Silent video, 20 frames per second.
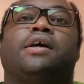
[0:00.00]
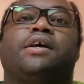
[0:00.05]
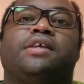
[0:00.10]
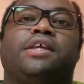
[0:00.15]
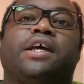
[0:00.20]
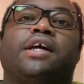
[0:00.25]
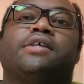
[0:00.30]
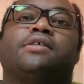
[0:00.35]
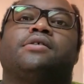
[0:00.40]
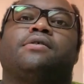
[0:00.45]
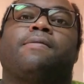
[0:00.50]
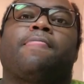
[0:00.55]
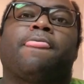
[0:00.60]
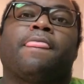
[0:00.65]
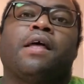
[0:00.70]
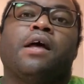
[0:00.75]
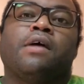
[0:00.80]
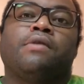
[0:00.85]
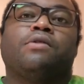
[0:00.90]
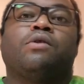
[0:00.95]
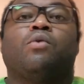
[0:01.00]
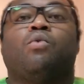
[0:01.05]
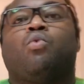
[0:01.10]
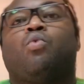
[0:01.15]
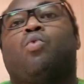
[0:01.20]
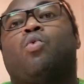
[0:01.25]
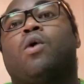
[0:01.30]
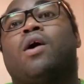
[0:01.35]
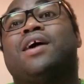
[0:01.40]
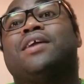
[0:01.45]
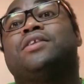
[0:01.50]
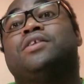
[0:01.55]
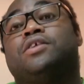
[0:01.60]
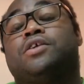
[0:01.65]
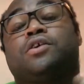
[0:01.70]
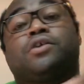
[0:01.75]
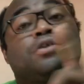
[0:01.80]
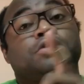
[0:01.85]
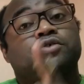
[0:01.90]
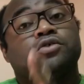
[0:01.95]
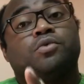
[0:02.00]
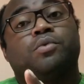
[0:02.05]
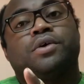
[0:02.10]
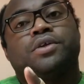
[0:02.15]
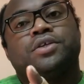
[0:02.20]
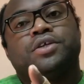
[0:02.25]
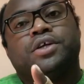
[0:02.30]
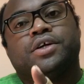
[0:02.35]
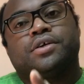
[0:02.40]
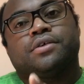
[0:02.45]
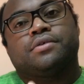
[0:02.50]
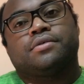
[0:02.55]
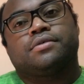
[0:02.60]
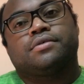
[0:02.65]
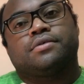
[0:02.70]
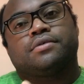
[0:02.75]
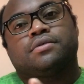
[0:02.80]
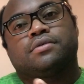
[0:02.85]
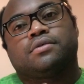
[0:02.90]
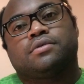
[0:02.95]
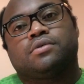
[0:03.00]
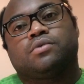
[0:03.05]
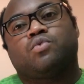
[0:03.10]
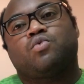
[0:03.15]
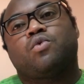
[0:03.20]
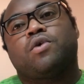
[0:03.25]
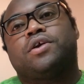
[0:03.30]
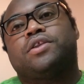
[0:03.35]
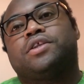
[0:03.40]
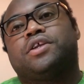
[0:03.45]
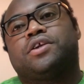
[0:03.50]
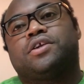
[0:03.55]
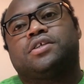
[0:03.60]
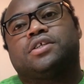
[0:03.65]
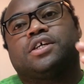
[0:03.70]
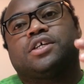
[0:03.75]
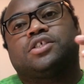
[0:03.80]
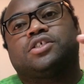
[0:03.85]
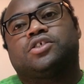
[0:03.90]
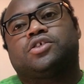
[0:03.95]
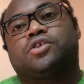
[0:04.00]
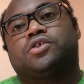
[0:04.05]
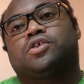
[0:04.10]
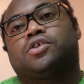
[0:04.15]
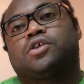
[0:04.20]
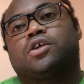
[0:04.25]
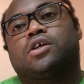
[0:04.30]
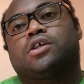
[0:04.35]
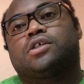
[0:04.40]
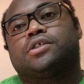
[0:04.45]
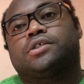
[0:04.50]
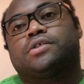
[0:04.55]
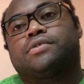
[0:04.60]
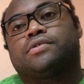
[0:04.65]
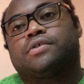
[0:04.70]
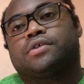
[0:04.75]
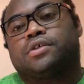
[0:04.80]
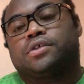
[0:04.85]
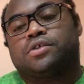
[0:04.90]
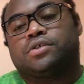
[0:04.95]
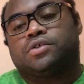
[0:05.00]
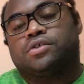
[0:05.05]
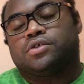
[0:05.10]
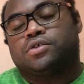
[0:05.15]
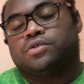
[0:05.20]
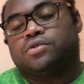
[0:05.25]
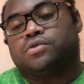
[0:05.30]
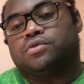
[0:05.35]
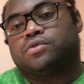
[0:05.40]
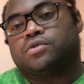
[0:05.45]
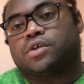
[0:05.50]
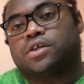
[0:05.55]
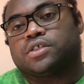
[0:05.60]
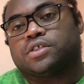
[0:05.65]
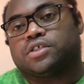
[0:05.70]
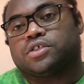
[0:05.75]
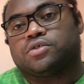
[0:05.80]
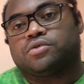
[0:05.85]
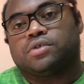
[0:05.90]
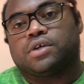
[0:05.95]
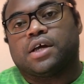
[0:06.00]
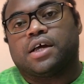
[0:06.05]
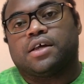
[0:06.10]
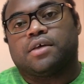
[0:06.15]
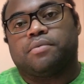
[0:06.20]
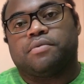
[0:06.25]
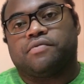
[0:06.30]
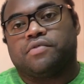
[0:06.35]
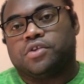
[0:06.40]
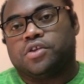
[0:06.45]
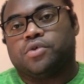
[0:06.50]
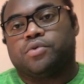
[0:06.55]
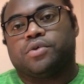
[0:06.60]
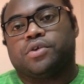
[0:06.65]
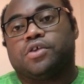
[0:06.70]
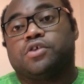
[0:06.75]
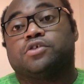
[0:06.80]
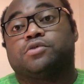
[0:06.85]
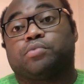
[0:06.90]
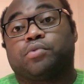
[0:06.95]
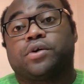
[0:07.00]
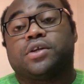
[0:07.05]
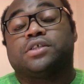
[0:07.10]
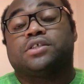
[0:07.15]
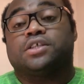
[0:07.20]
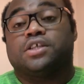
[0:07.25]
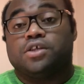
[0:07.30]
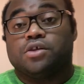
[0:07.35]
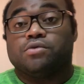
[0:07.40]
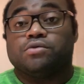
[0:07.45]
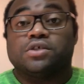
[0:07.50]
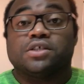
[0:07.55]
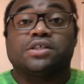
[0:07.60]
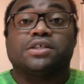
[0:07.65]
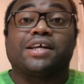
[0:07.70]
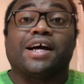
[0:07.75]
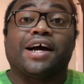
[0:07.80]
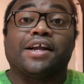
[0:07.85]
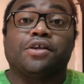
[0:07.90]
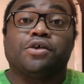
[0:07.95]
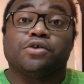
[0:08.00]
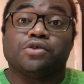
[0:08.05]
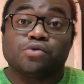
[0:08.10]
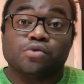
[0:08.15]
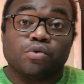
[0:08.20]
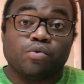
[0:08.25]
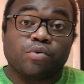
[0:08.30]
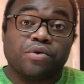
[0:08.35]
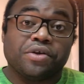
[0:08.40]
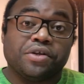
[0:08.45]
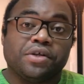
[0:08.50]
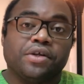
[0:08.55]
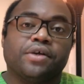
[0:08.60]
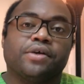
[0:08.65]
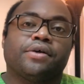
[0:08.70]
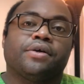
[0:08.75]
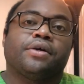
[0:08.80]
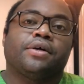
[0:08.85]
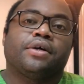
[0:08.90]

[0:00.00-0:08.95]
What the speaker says: Yes, you can only do it 1 year. The 1 year deduction on your cars for your new cars that you got. If you new or used, point is that you just got, you can do it 1 year.